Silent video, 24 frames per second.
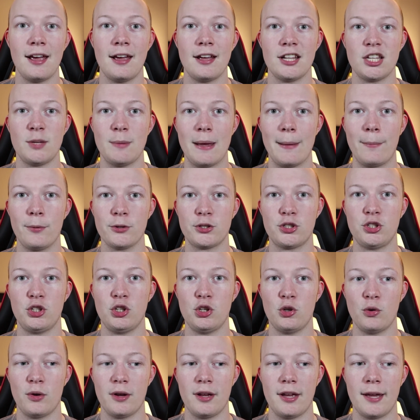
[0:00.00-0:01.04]
to be able
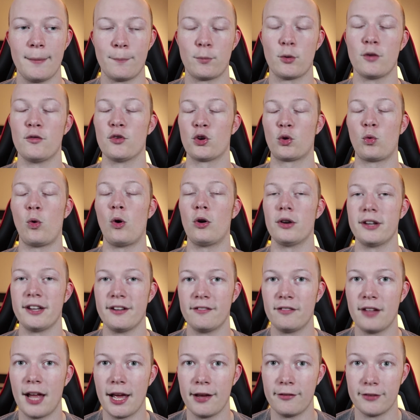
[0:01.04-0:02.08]
to improve your quality
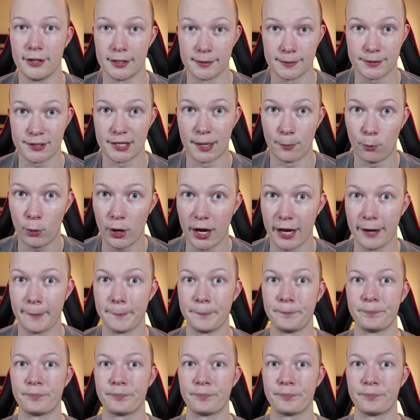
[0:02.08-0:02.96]
of life in some way.